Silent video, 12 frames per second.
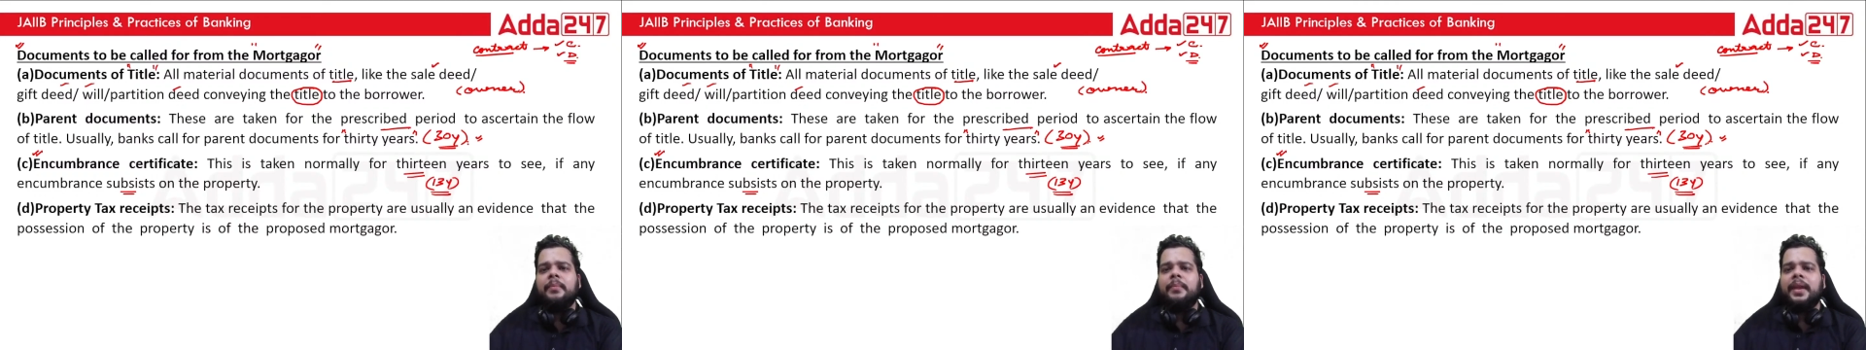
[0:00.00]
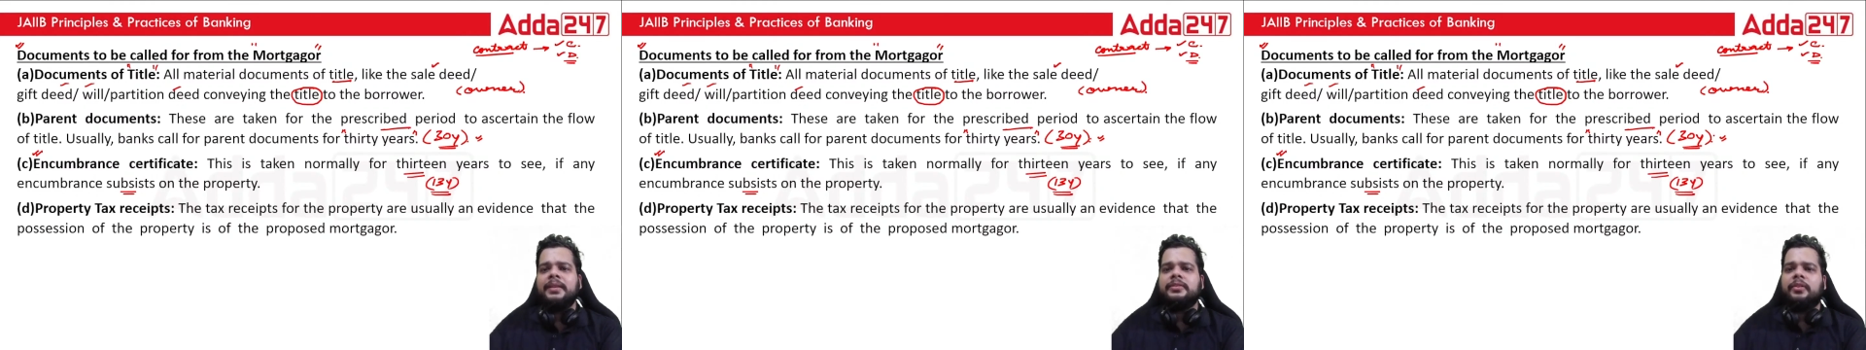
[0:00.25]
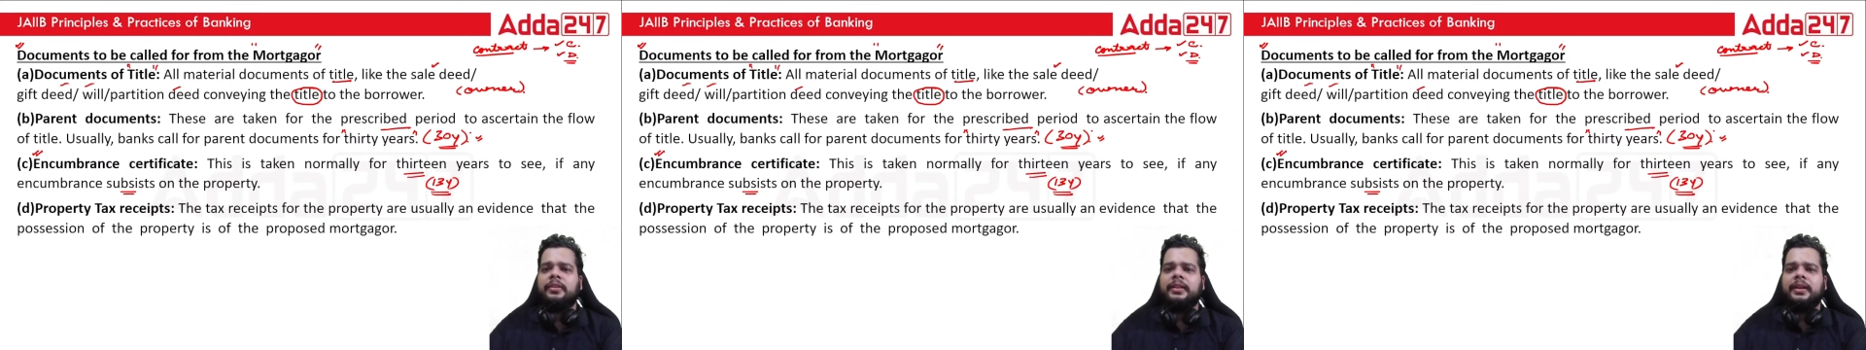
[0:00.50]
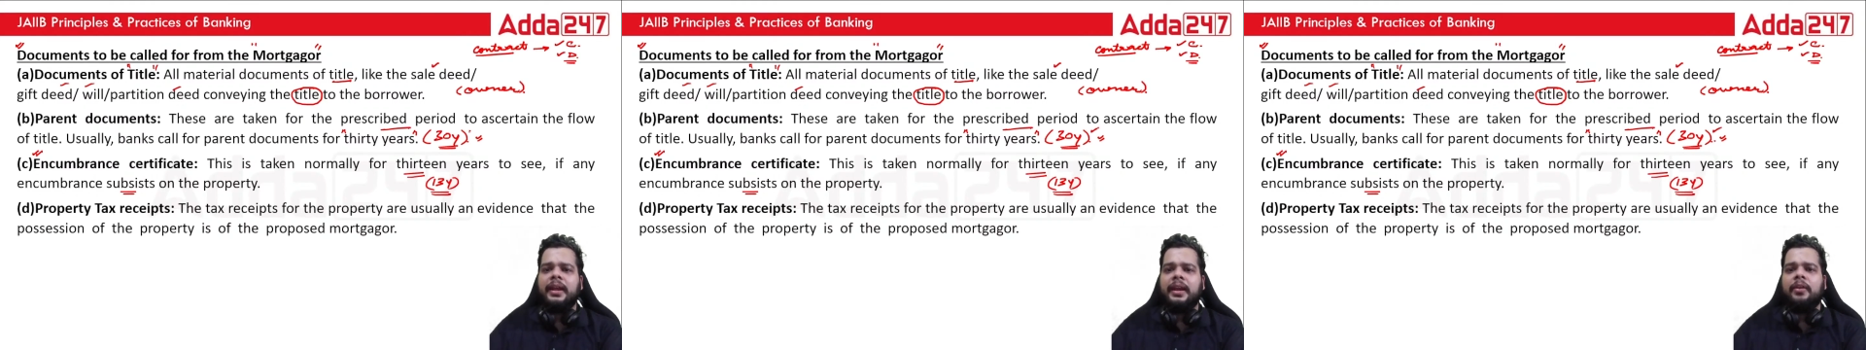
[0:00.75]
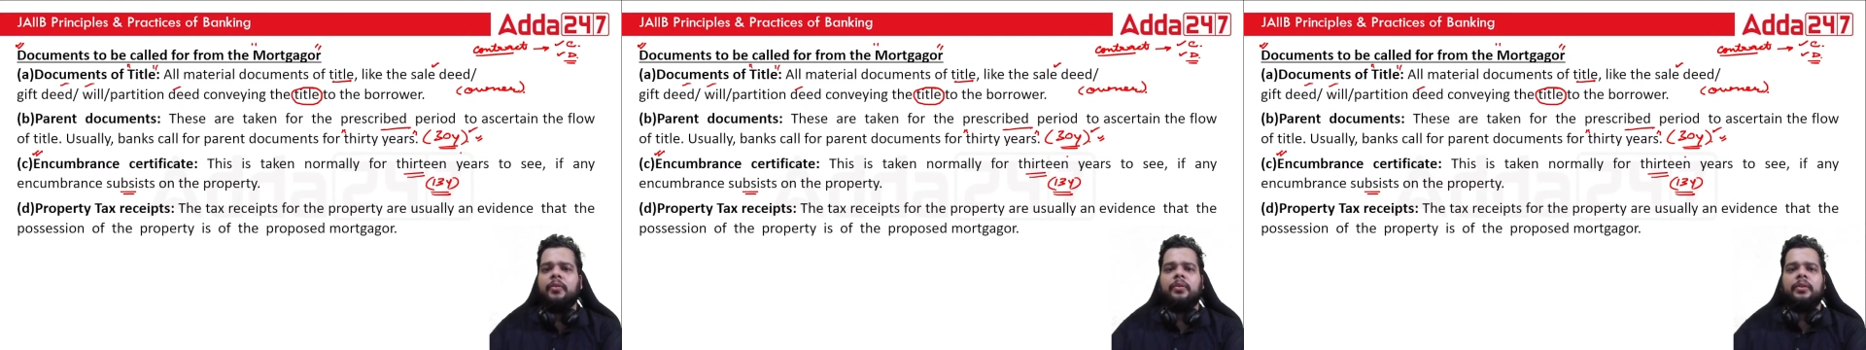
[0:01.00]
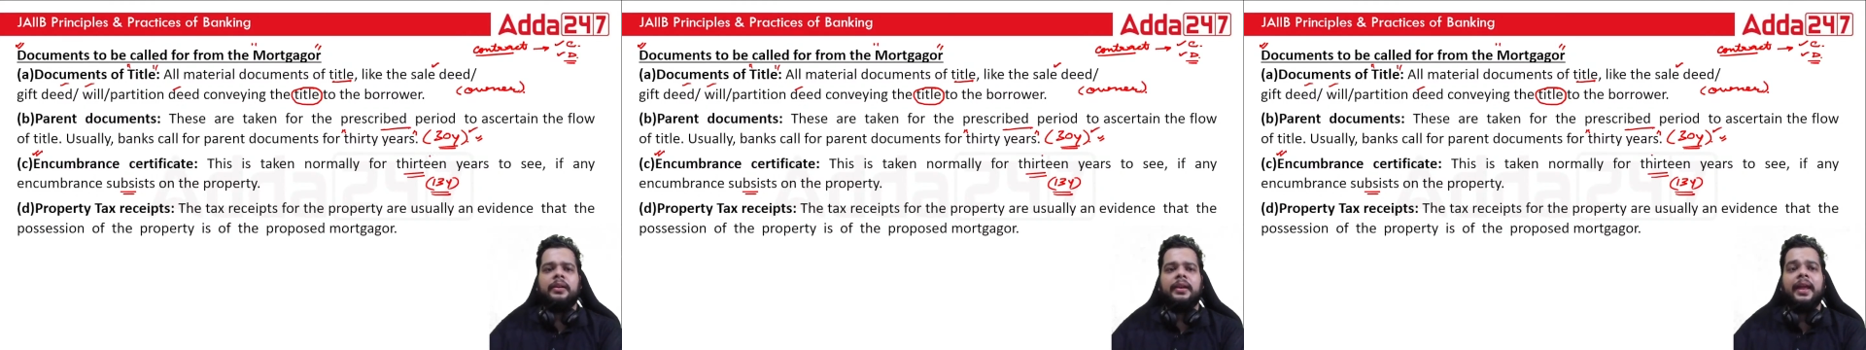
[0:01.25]
based on the tenure.
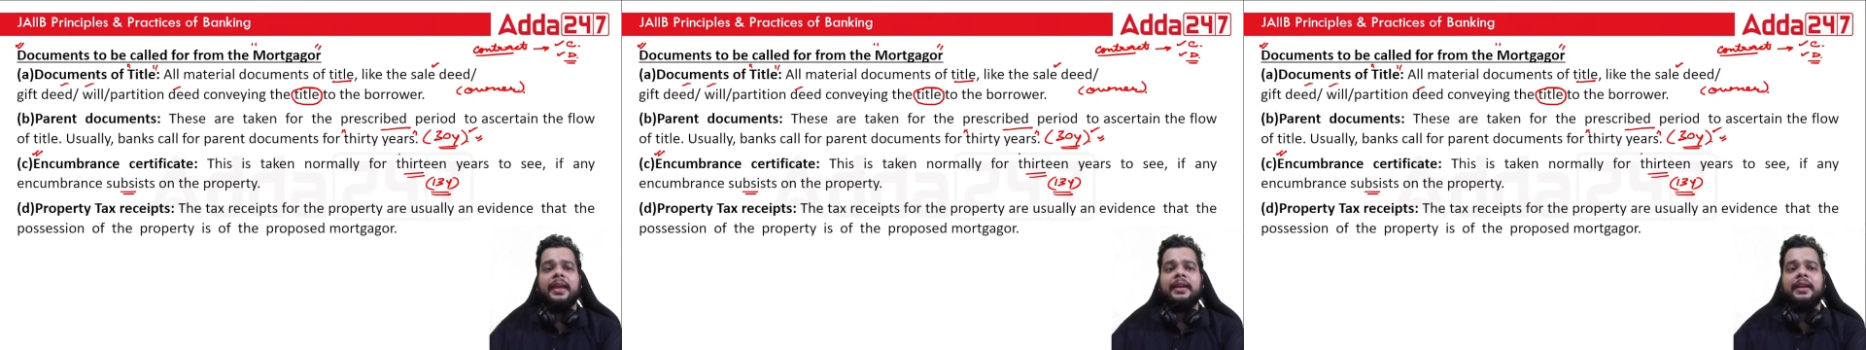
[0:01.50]
Like